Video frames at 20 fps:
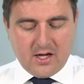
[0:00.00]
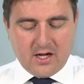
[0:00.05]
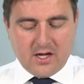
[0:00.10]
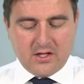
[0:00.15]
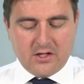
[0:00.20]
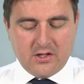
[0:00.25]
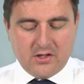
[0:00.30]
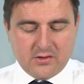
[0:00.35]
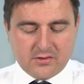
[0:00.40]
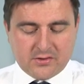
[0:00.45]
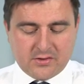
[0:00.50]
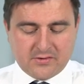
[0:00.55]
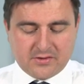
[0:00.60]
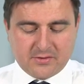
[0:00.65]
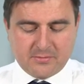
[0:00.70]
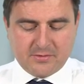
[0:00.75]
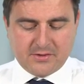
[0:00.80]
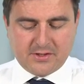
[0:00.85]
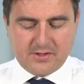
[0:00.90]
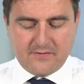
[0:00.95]
and the use of
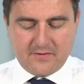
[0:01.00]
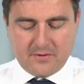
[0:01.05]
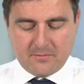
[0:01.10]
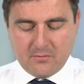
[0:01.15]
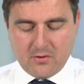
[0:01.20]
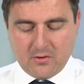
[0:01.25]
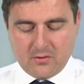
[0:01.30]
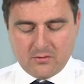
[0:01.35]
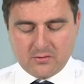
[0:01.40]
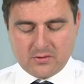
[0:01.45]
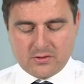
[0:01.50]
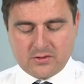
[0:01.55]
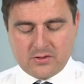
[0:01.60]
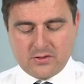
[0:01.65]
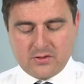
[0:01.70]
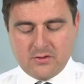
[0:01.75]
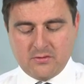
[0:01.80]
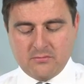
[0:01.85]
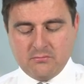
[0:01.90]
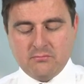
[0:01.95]
specific models
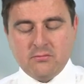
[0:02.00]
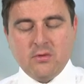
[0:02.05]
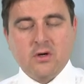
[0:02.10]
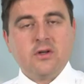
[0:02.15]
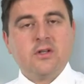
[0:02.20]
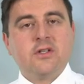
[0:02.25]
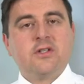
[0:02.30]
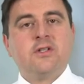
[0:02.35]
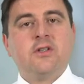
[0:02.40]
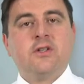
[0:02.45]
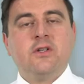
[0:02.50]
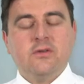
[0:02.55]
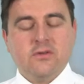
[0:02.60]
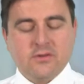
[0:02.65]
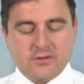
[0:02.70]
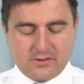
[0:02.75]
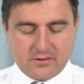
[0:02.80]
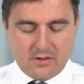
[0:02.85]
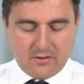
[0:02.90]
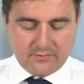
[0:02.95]
to monitor
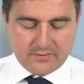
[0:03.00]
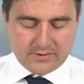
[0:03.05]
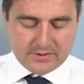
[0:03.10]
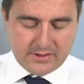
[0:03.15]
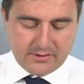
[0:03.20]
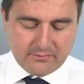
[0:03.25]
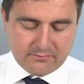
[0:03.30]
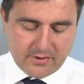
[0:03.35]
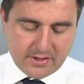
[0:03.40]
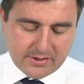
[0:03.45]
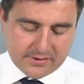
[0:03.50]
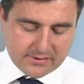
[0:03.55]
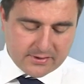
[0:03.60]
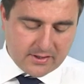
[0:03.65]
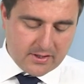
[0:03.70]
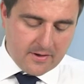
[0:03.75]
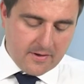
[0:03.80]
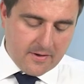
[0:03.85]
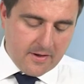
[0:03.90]
your solvency risk.